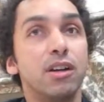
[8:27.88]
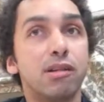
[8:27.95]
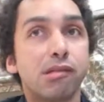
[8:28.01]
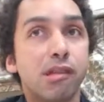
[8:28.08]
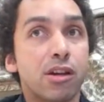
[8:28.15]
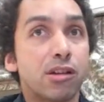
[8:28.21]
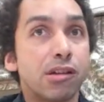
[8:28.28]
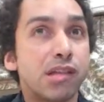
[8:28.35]

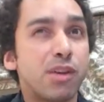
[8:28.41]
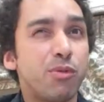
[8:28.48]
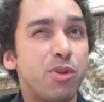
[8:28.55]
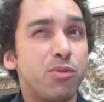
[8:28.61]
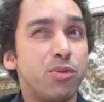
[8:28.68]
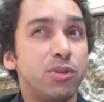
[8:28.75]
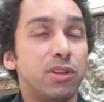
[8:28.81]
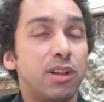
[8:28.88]
second thing, we
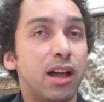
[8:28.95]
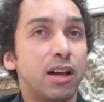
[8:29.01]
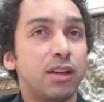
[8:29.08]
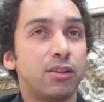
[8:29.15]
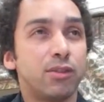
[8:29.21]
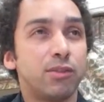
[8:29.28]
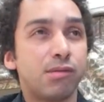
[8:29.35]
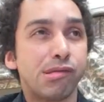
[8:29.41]
would
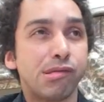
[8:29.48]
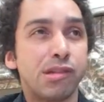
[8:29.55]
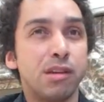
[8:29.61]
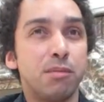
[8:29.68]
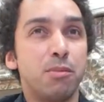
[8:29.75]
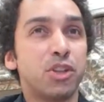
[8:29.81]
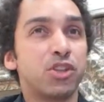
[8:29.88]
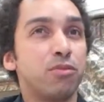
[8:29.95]
like to
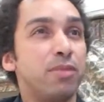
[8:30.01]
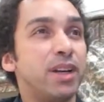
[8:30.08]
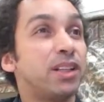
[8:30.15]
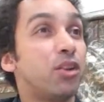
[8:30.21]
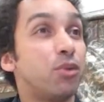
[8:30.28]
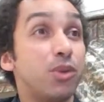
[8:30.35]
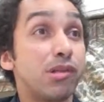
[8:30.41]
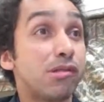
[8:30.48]
see much
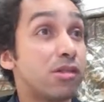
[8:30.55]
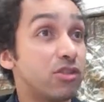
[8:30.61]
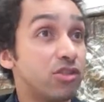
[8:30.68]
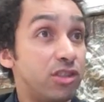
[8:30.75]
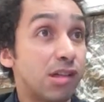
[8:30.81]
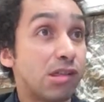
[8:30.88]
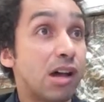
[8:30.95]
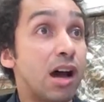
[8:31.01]
better
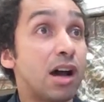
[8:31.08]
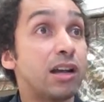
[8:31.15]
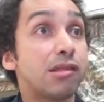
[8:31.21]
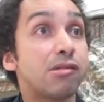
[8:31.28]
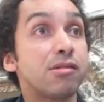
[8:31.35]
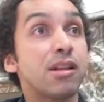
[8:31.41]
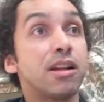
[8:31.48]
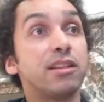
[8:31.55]
research design
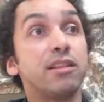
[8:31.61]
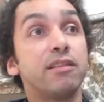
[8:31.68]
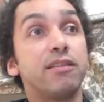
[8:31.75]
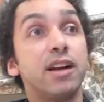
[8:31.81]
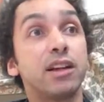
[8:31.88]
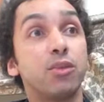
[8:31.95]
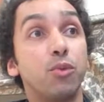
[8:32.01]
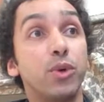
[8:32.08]
so that in
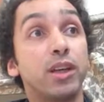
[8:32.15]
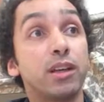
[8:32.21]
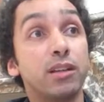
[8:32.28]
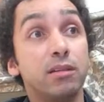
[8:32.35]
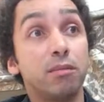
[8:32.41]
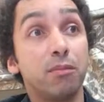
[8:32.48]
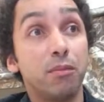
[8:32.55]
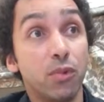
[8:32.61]
fact we
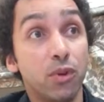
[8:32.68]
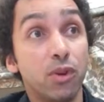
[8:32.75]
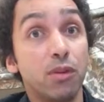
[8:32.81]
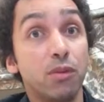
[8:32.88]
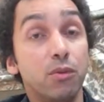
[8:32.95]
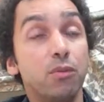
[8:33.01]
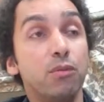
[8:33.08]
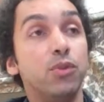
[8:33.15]
can
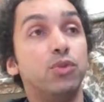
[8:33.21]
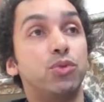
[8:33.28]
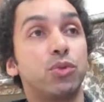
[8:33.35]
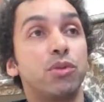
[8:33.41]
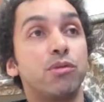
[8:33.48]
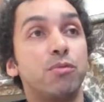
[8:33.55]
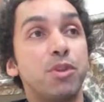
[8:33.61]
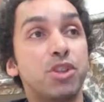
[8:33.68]

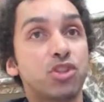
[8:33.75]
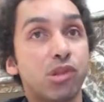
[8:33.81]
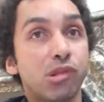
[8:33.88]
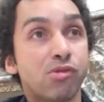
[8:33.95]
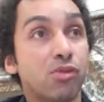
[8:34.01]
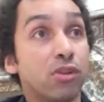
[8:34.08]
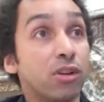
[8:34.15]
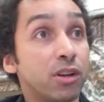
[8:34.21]
draw much
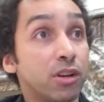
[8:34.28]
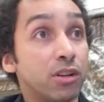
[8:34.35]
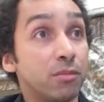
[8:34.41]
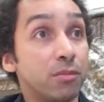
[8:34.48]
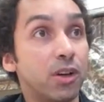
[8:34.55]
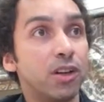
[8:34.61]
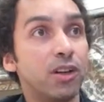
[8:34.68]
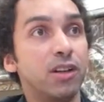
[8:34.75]
stronger
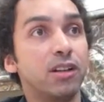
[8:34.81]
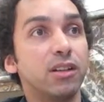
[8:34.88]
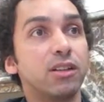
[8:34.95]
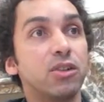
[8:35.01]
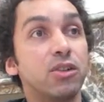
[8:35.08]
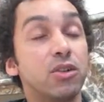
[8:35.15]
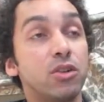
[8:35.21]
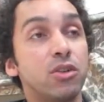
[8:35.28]

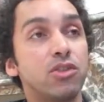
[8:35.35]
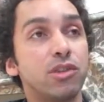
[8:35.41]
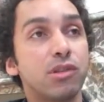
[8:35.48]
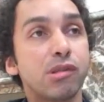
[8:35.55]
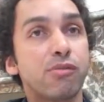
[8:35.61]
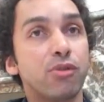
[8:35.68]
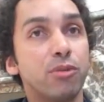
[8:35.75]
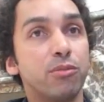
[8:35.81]

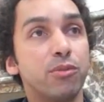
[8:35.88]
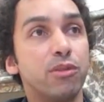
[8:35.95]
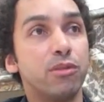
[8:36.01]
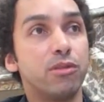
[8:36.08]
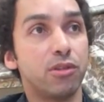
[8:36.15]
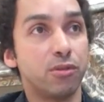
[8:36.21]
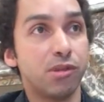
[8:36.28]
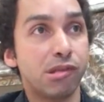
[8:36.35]
conclusions from
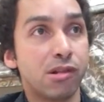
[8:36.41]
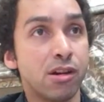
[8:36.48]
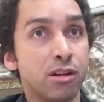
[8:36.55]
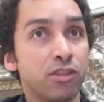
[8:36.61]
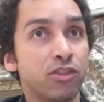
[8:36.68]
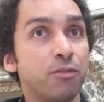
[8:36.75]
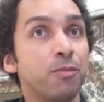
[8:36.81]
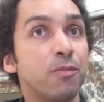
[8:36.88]
the
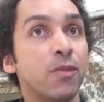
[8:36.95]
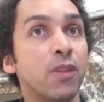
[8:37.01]
research.